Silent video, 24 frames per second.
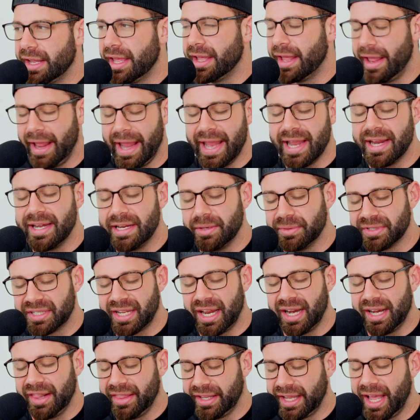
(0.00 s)
Andy was
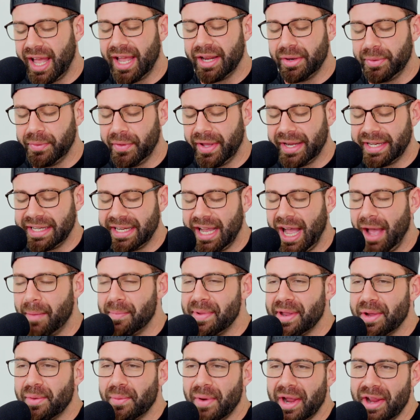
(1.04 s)
kind of the guy who like got
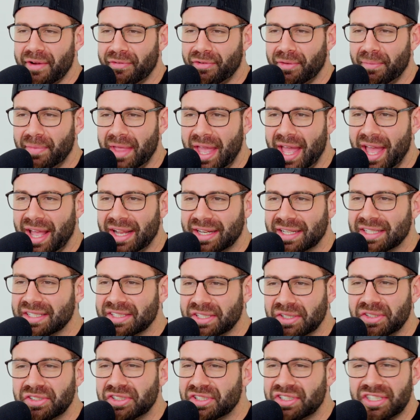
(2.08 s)
me away from that, because
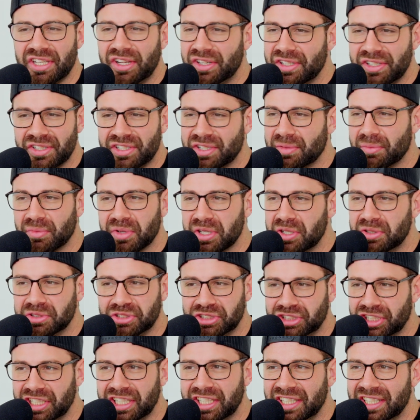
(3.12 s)
he'll just tell you some real
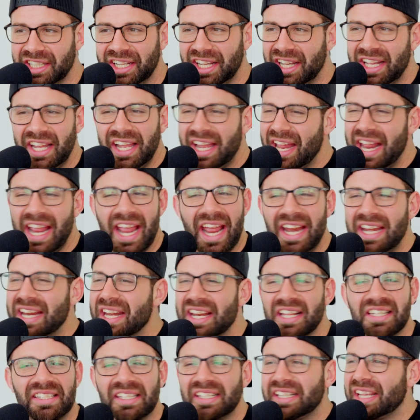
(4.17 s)
shit. Yeah. Andy
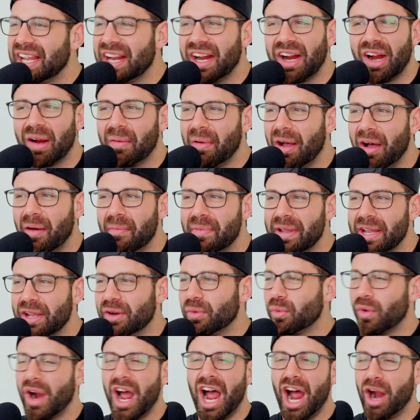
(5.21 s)
doesn't care about being
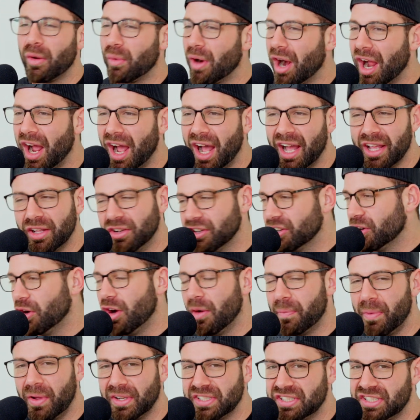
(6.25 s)
rah. He'll go
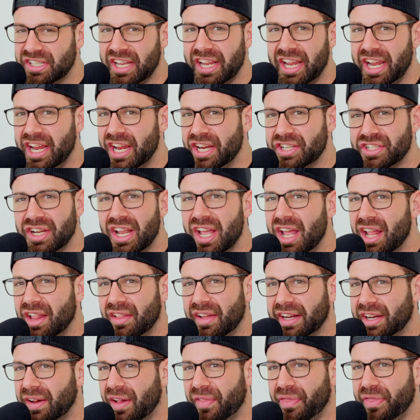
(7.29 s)
up on stage,
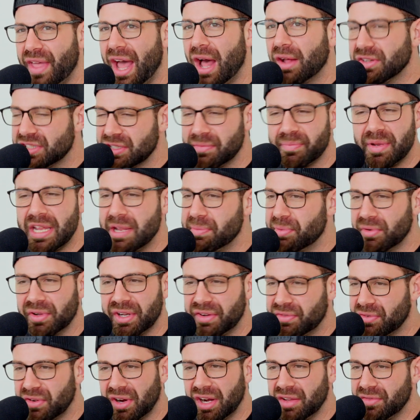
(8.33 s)
like 1,000 people in
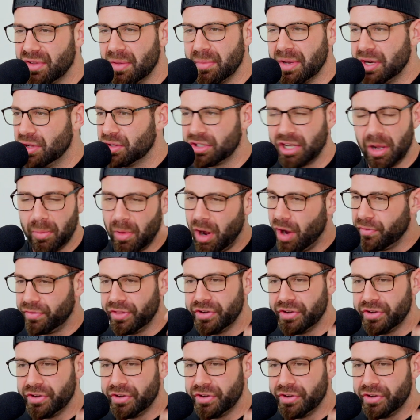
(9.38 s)
front of him, and he'll come off the